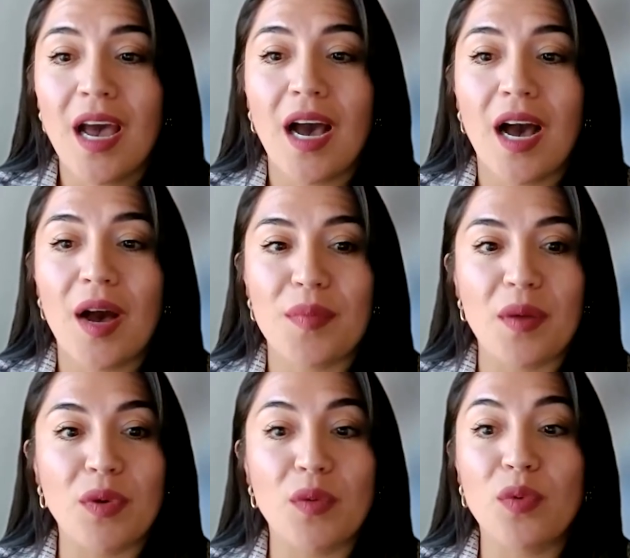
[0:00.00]
And
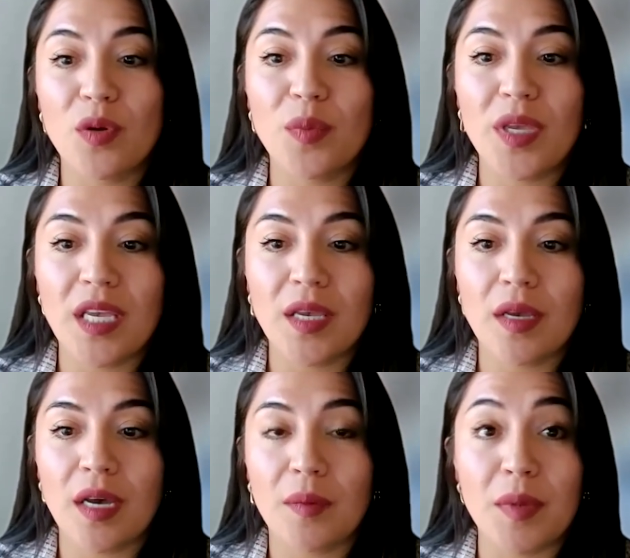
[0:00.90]
we will
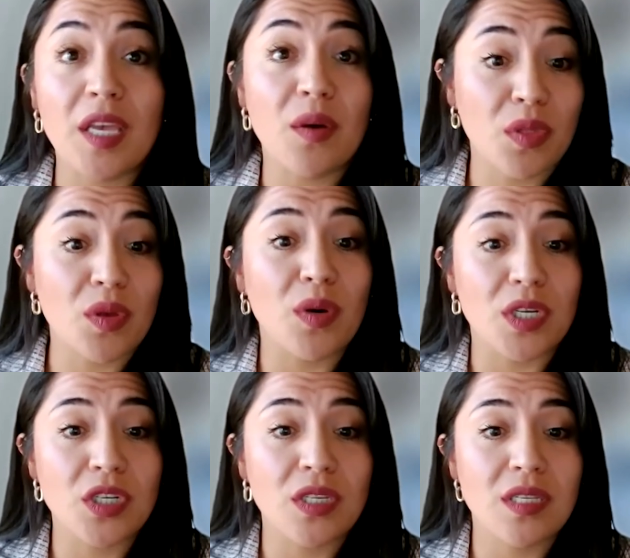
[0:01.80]
begin with the
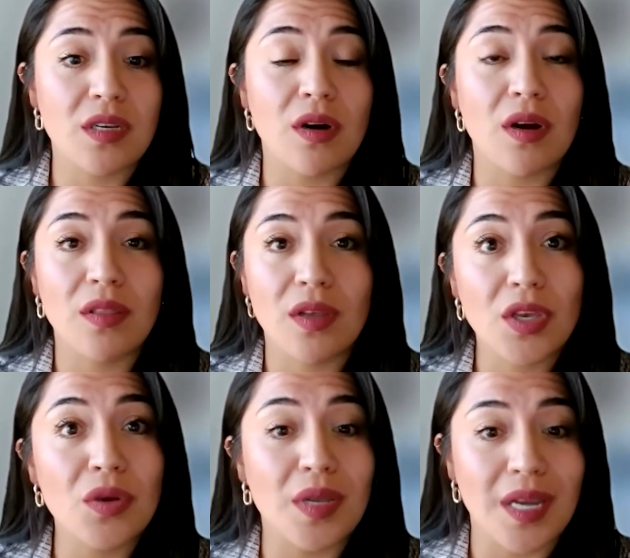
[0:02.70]
questions that are on the
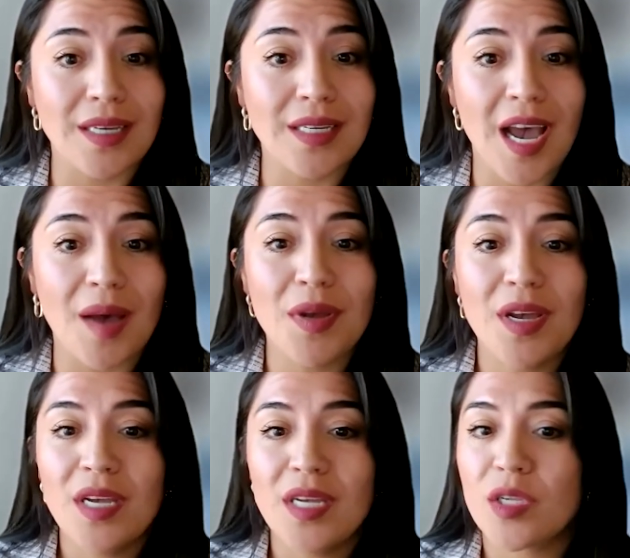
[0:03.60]
Q&A tab.
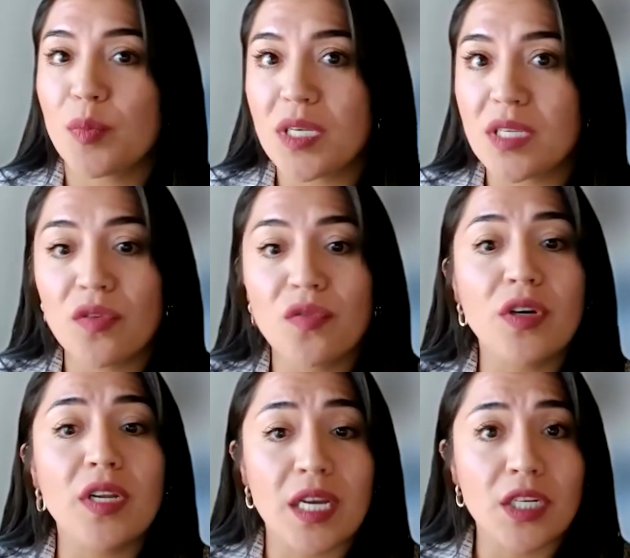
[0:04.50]
So please feel free
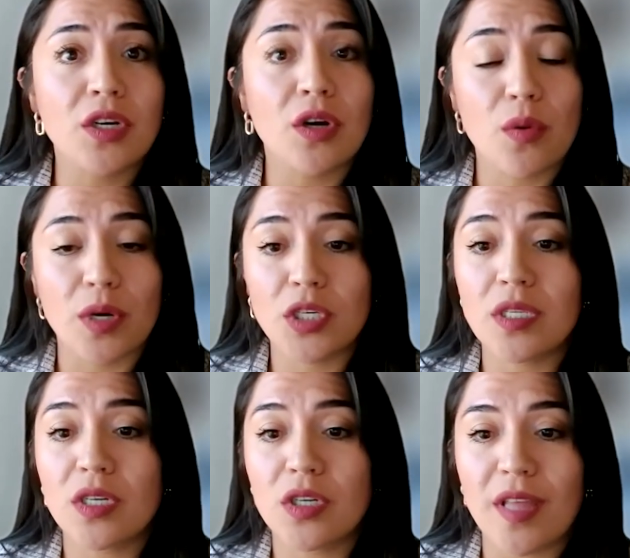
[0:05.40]
to enter your questions
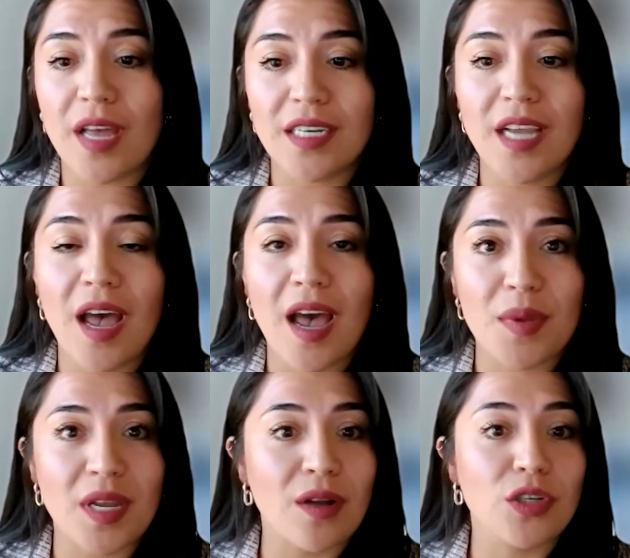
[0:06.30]
under that tab,
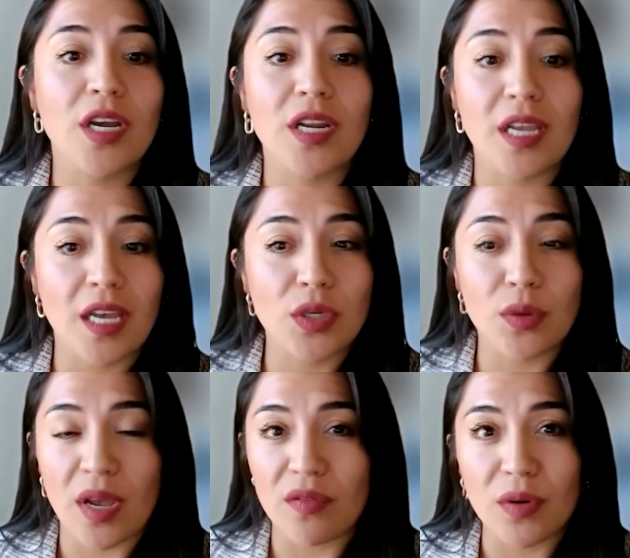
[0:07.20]
and I'll try to get to
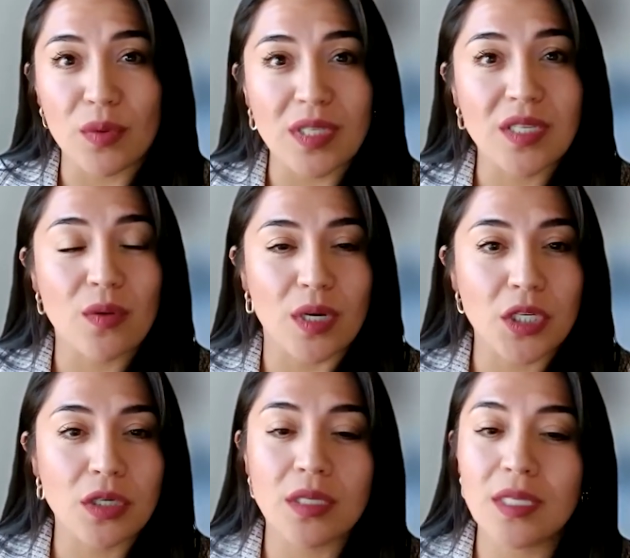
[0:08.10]
everyone's
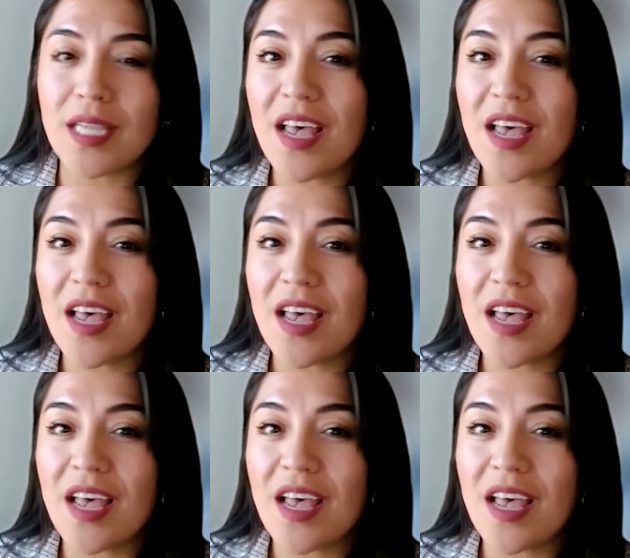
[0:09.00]
questions.